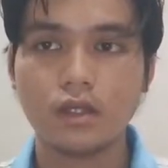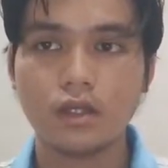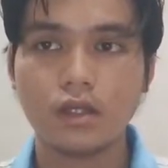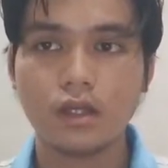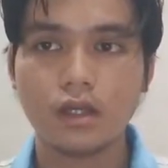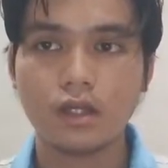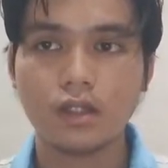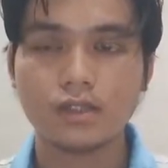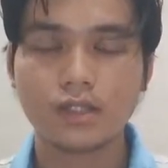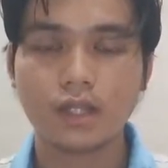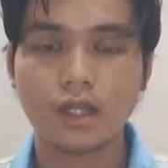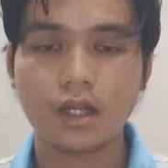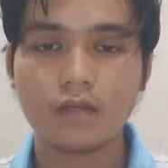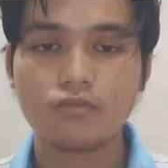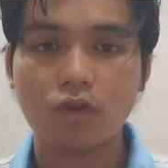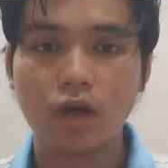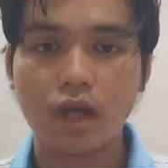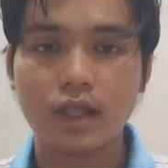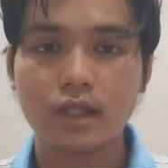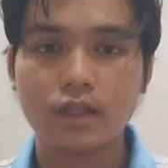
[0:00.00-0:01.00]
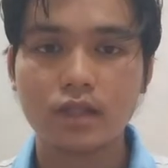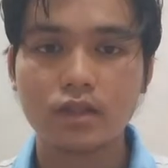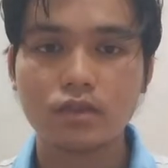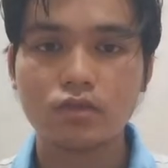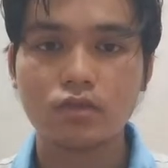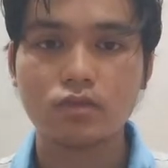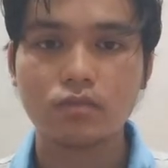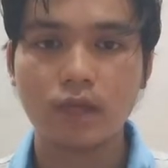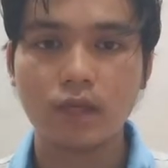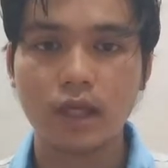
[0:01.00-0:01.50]

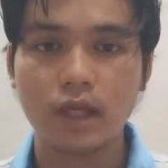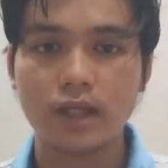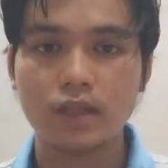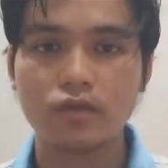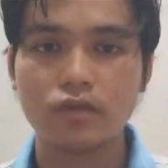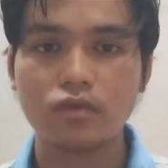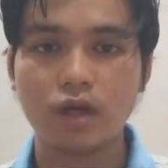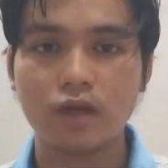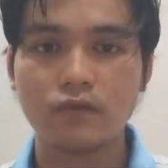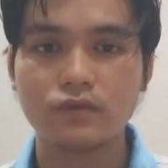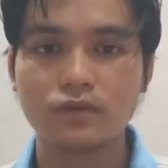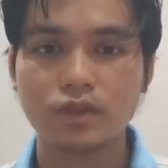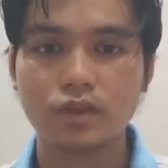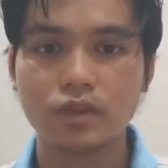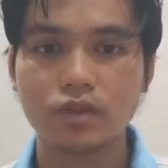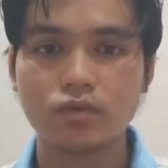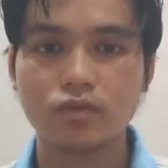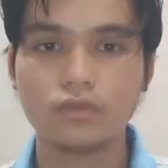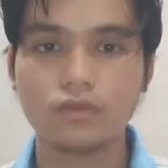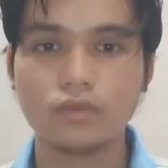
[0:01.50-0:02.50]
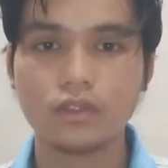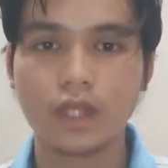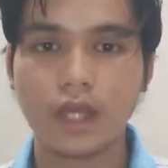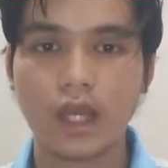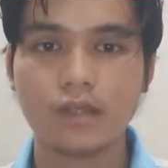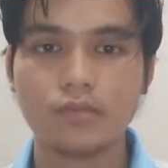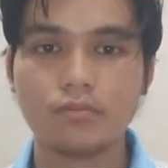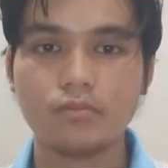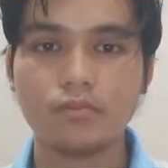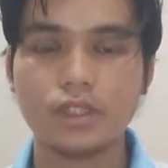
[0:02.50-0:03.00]
Assalamualaikum and good afternoon. I
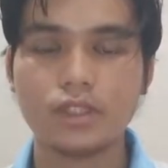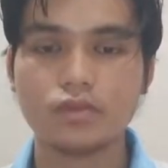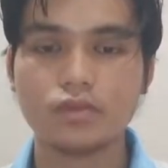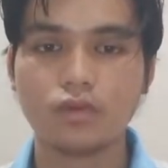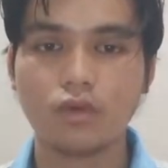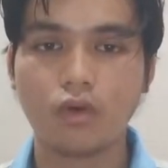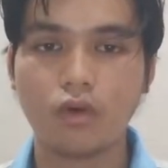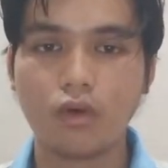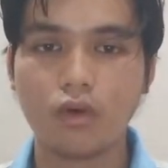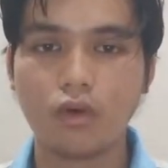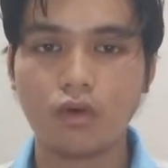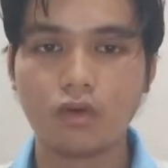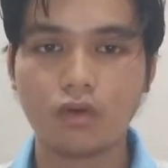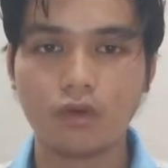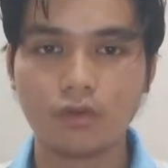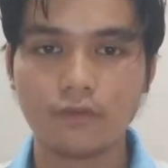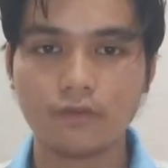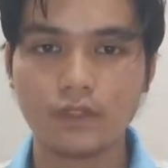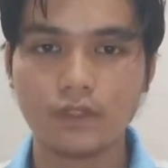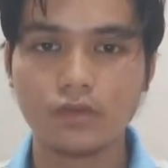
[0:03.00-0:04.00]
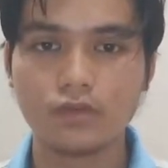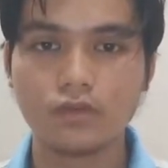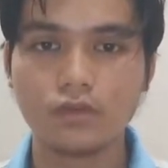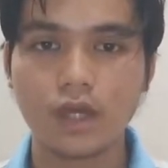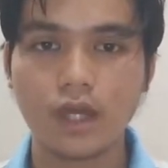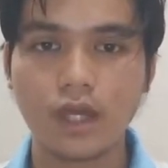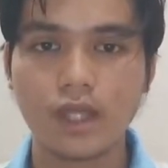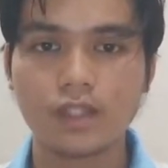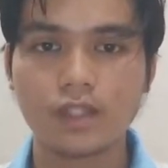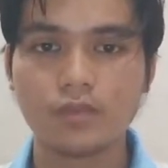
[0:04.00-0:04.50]
bid to all of you,
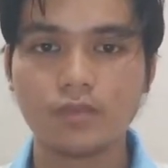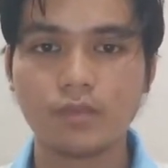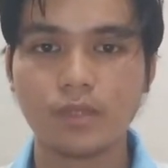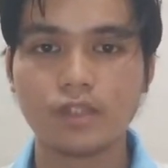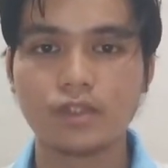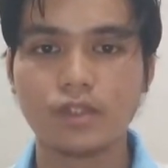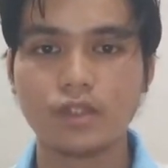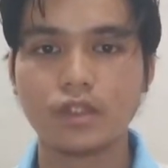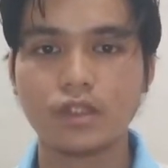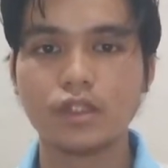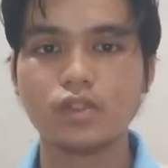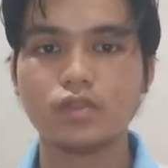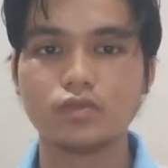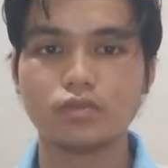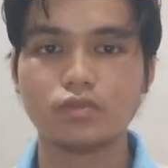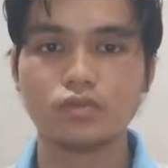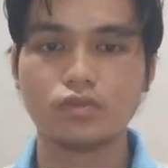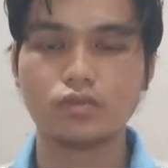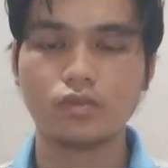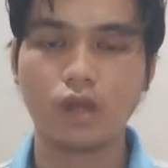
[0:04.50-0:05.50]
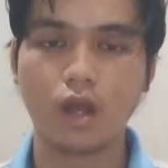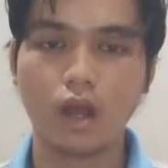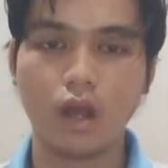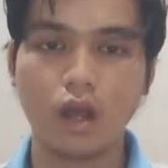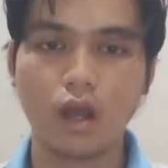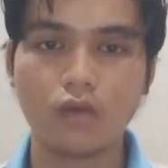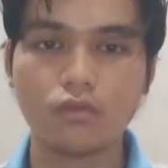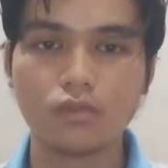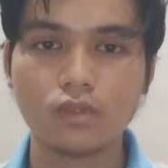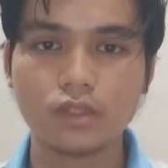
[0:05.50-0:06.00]
especially to
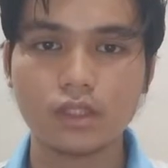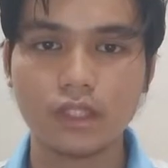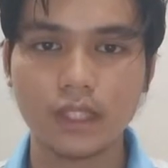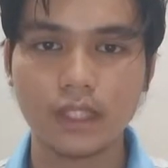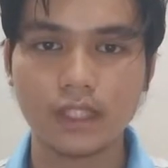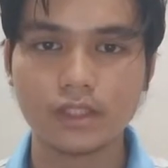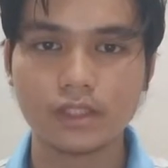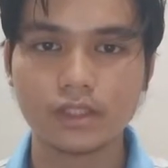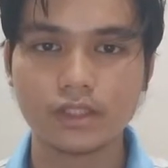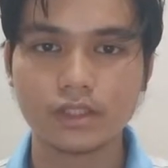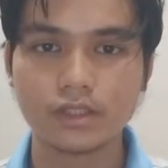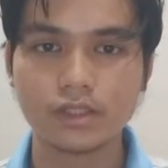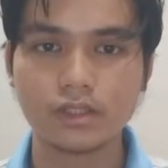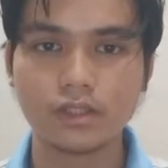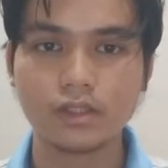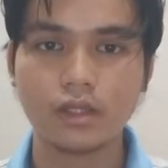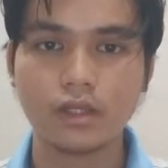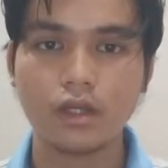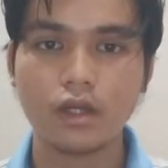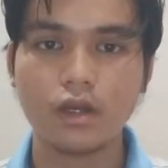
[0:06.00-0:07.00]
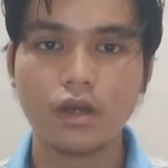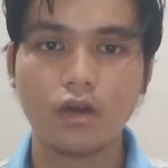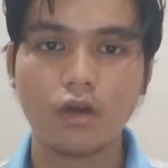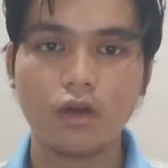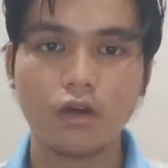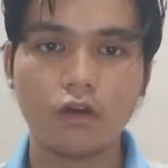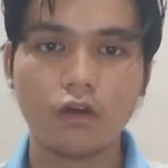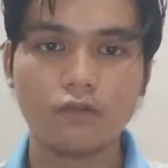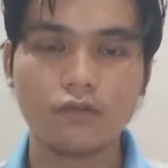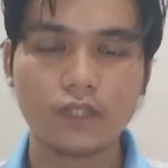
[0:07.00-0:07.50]
our lecturer
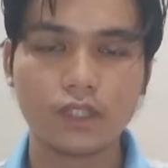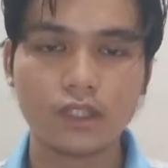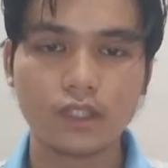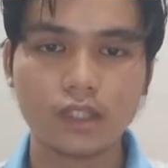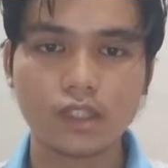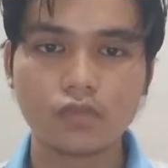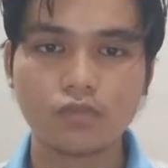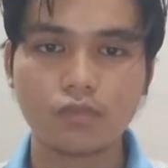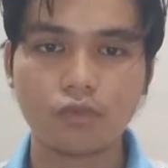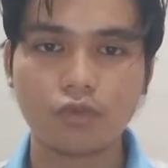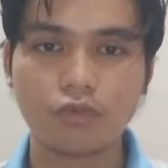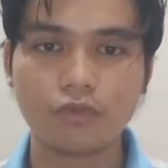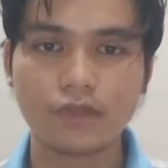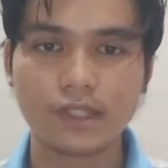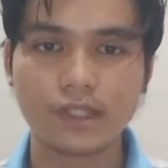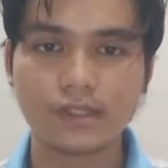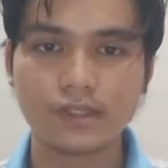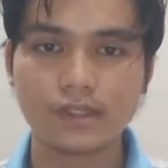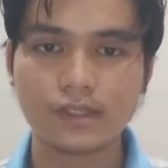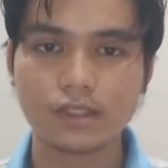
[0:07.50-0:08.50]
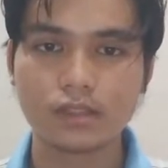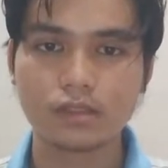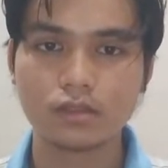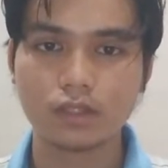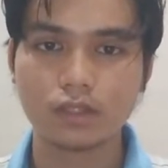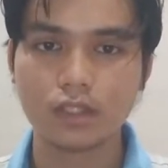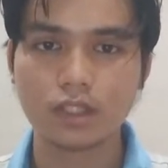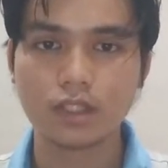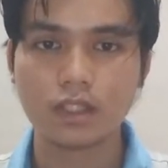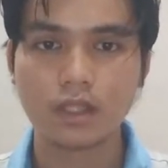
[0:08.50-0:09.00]
of English Proficiency
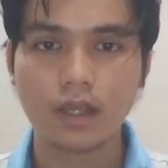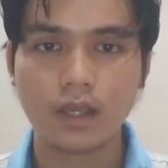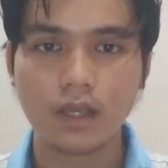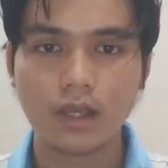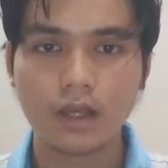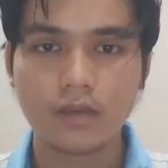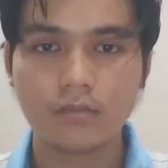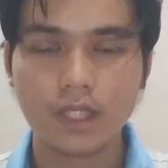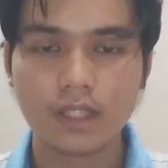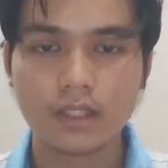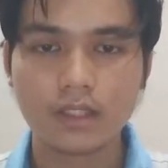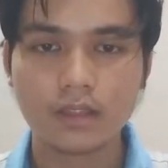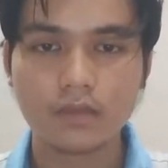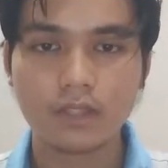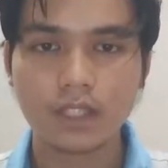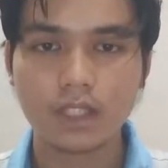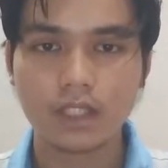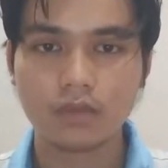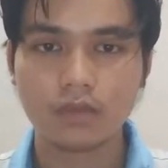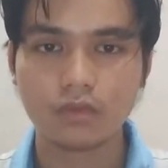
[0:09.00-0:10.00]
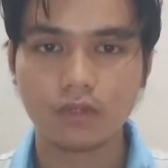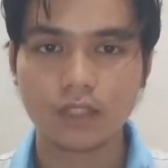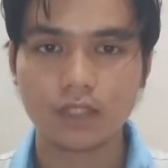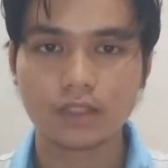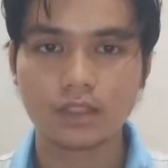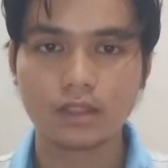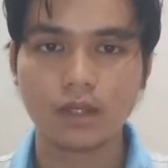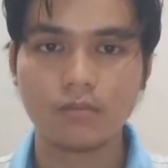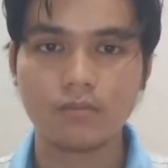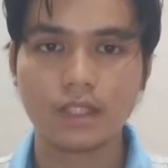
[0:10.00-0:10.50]
3, Madam Nik Nur
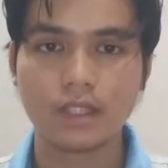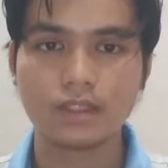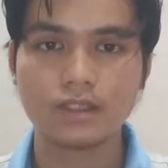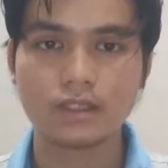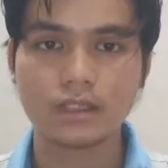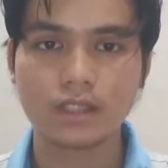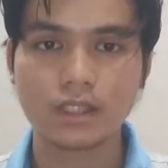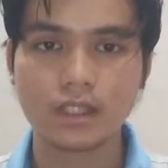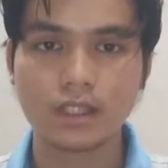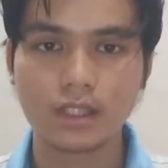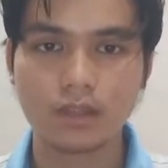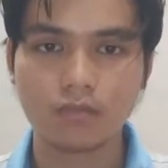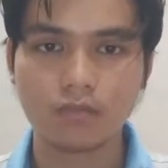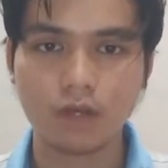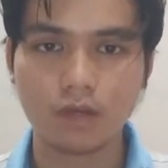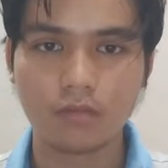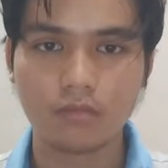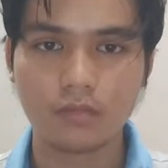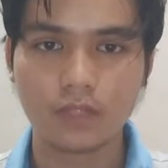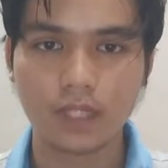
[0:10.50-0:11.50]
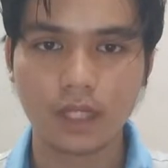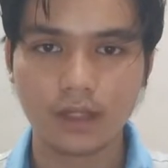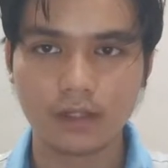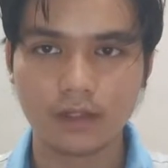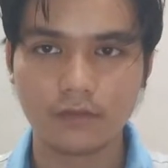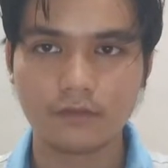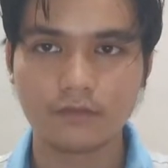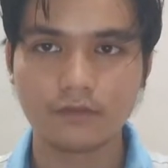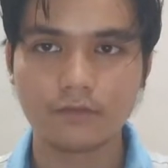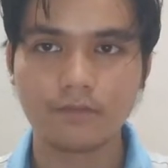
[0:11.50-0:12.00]
Atira binti Nik Muhammad Arif,
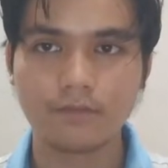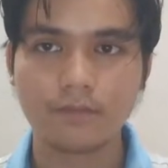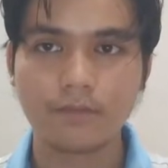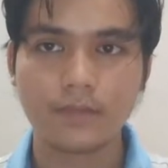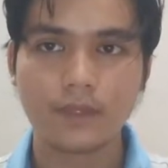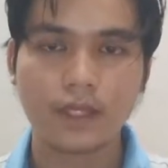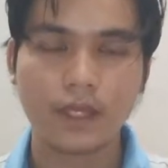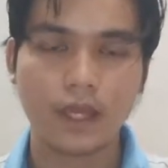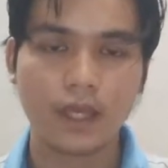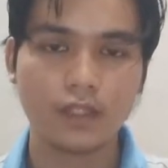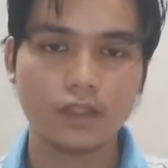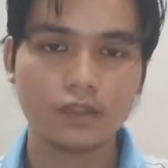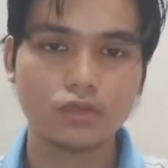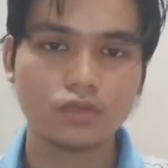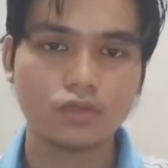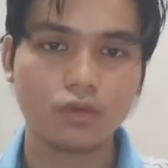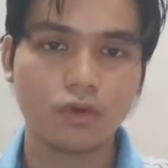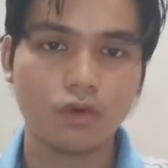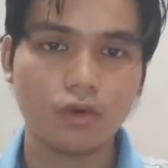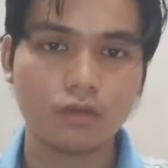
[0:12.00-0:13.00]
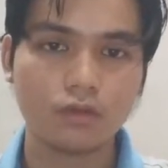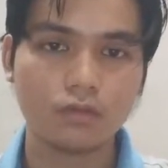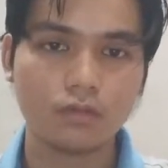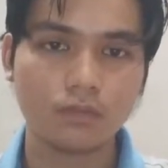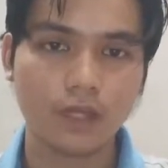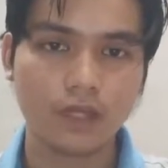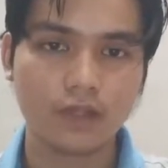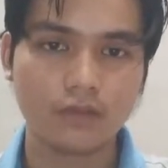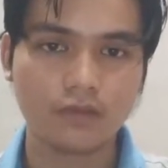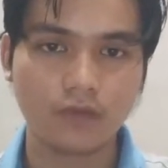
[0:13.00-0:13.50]
and to all my
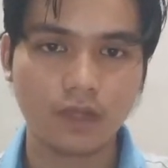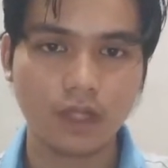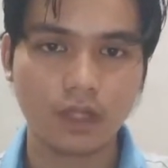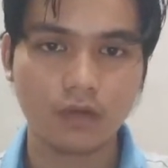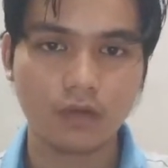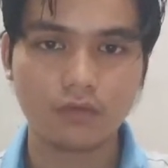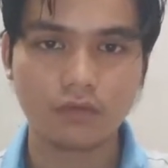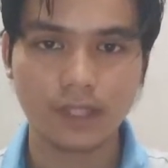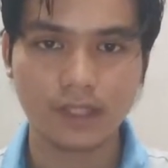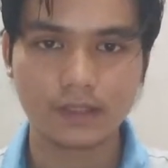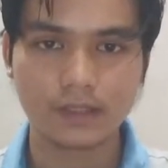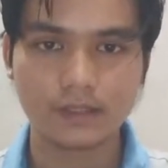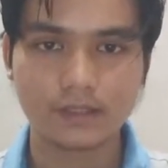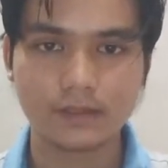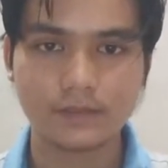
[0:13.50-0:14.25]
fellow friends.